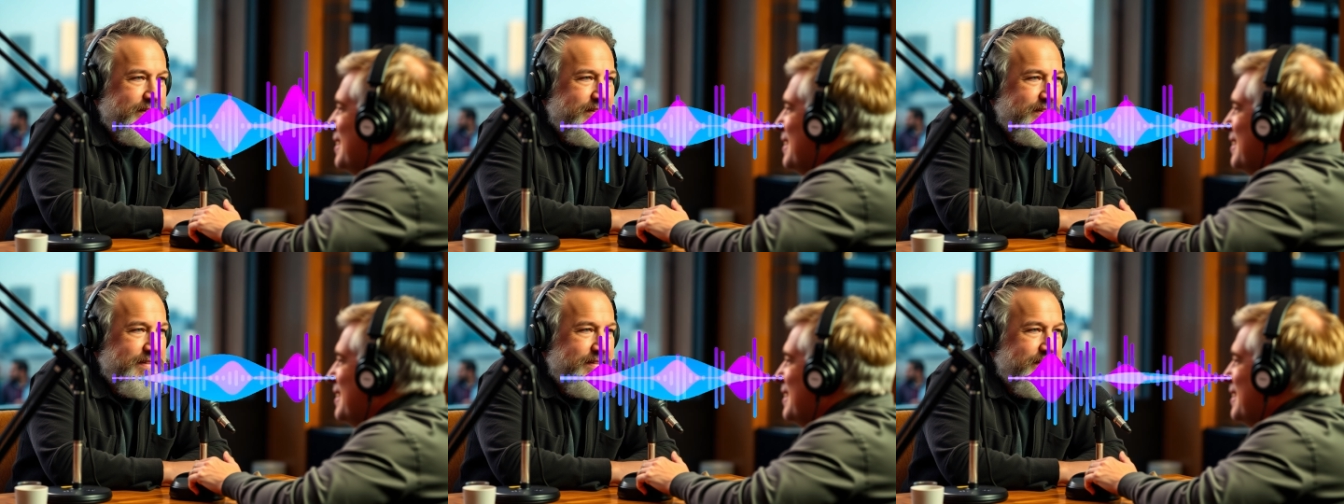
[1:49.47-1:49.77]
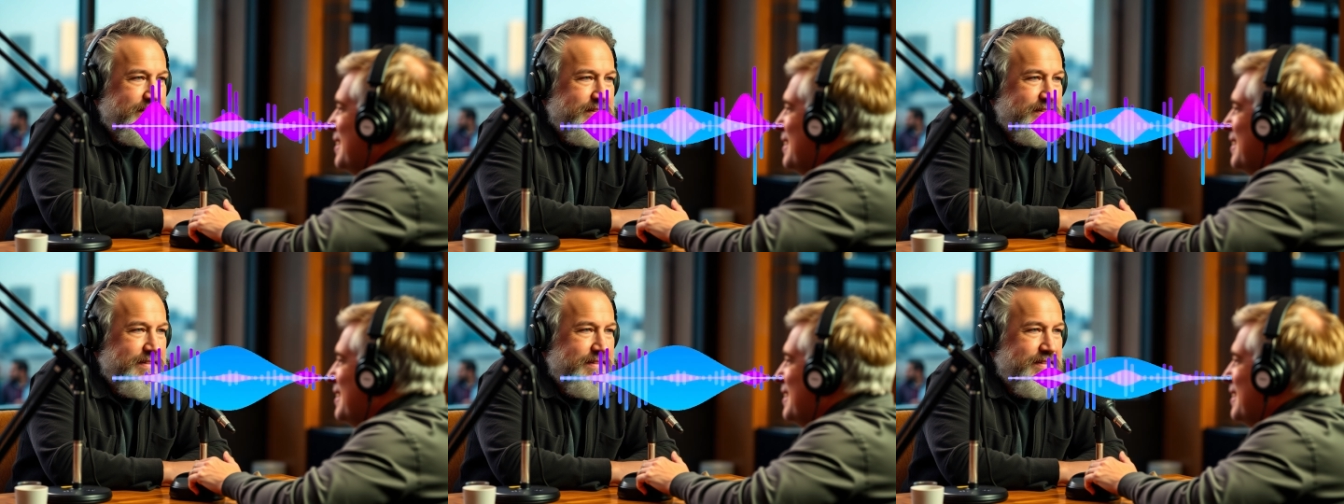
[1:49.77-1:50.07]
Not
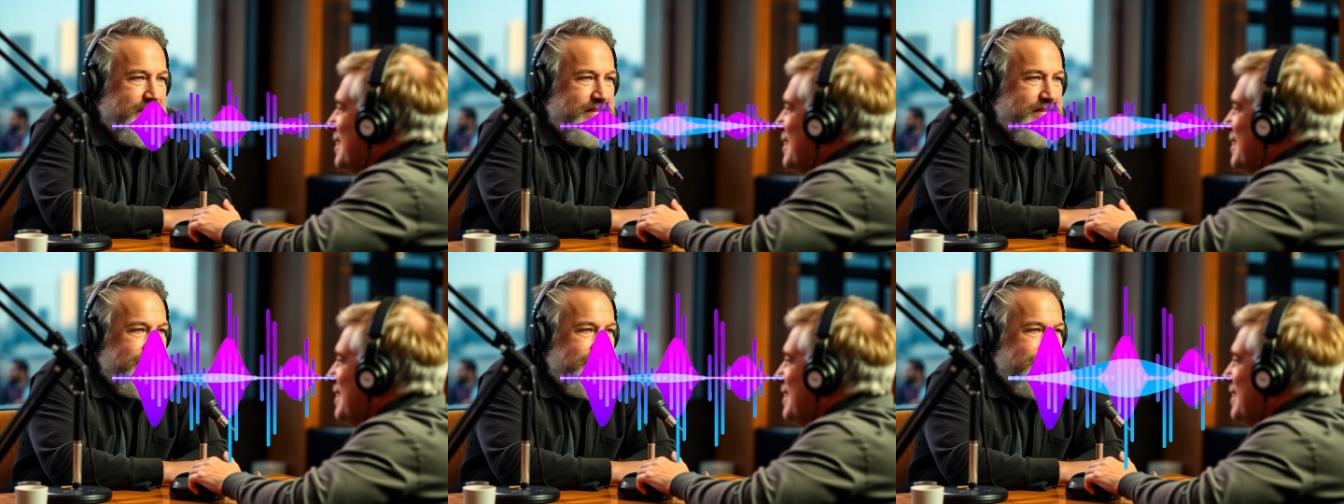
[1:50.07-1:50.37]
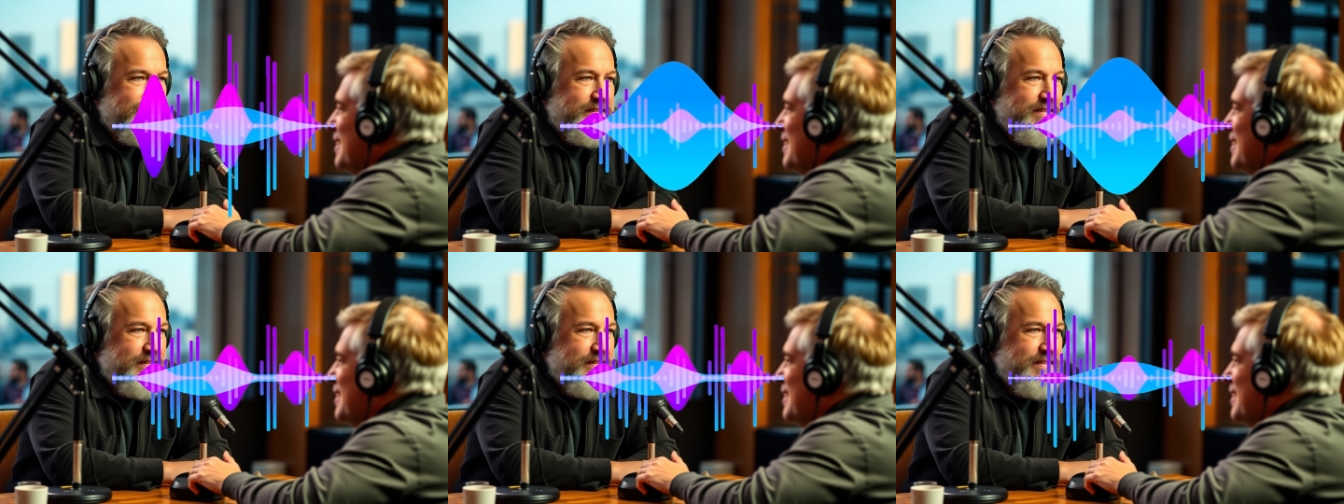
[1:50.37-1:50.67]
just like
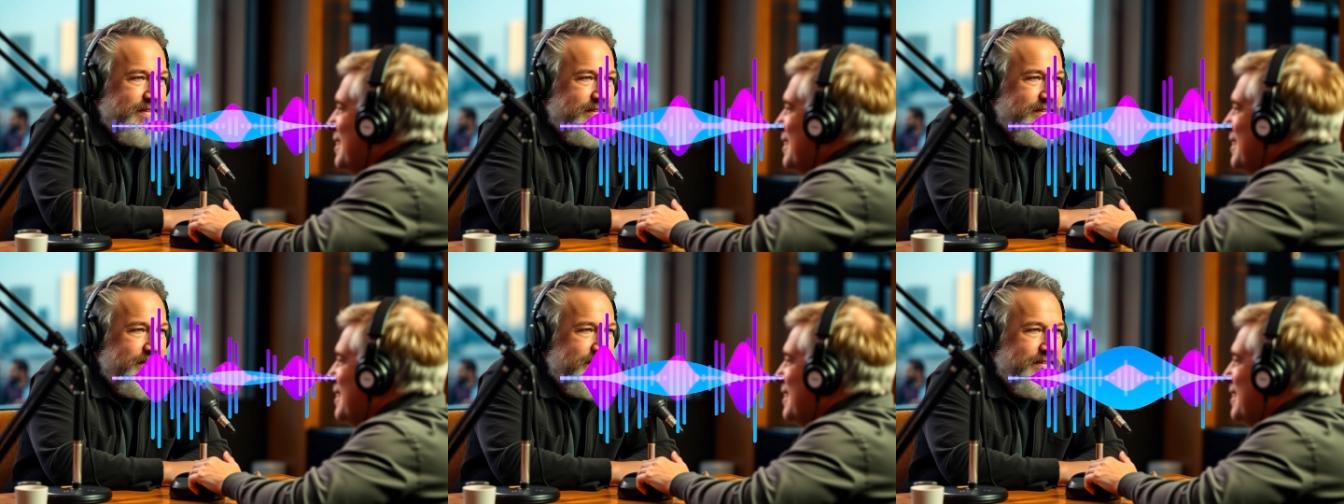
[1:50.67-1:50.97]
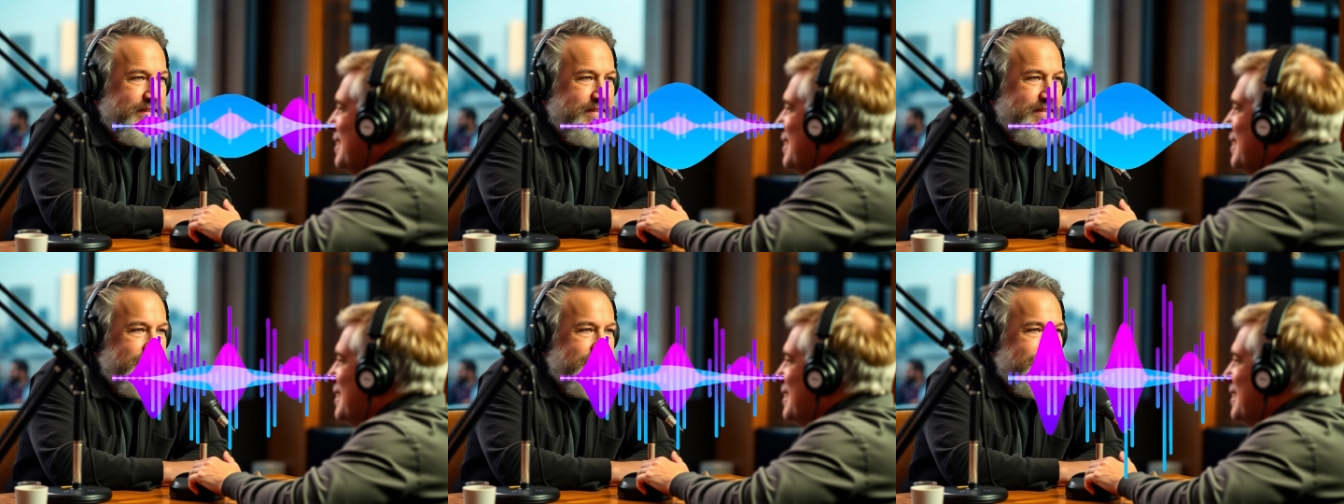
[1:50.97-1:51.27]
moving
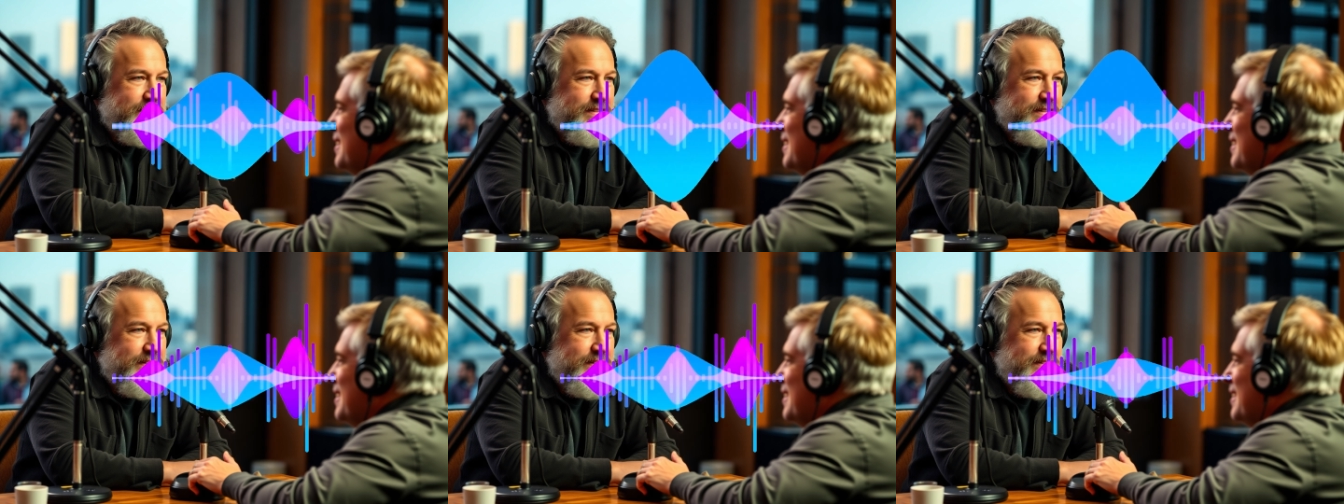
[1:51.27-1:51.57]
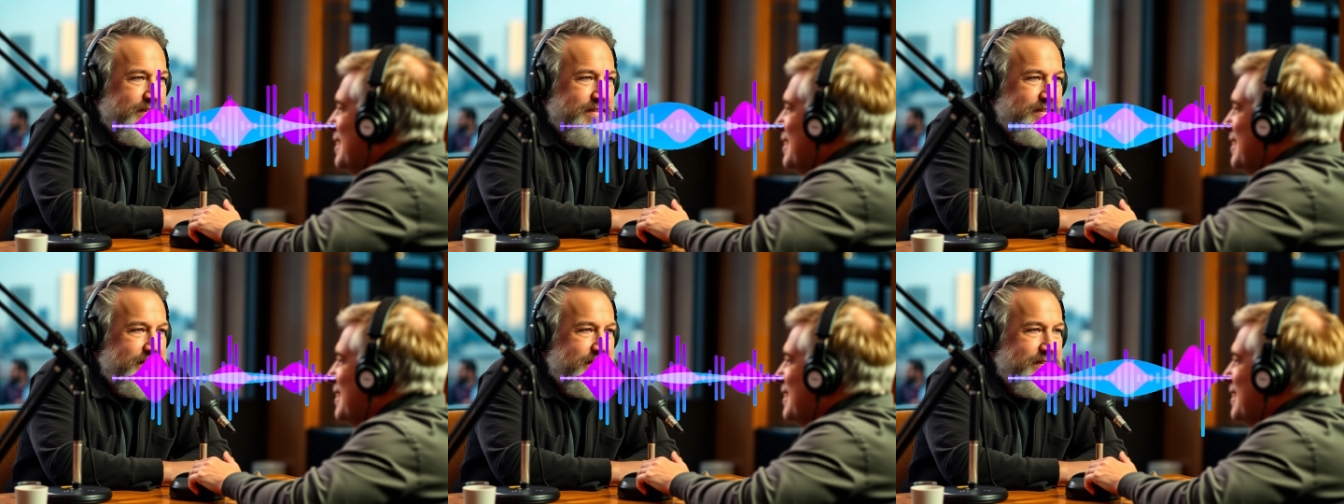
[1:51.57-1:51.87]
between these
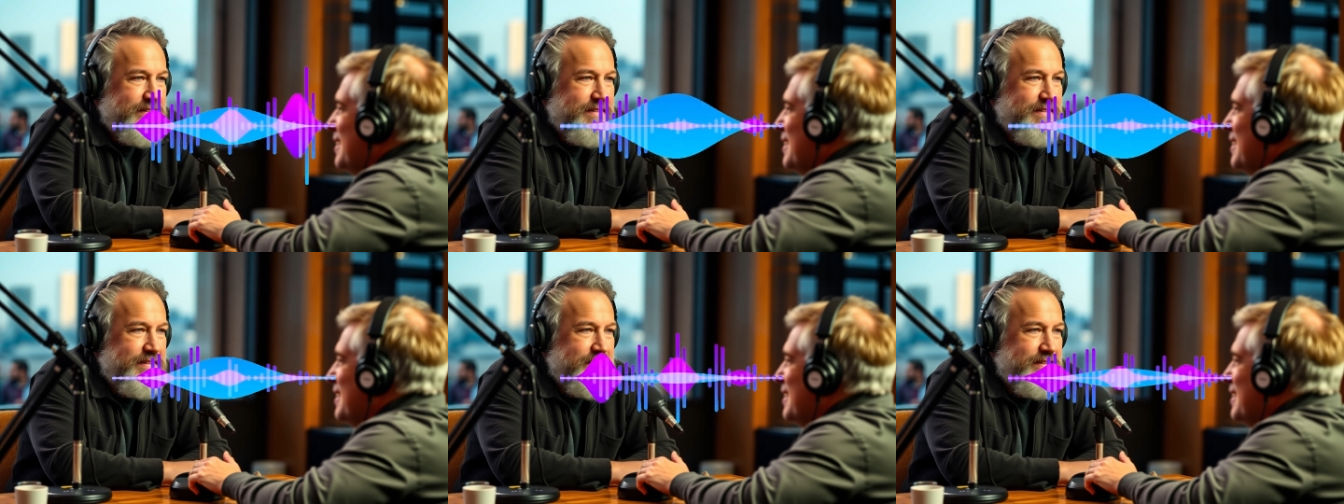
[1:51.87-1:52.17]
physical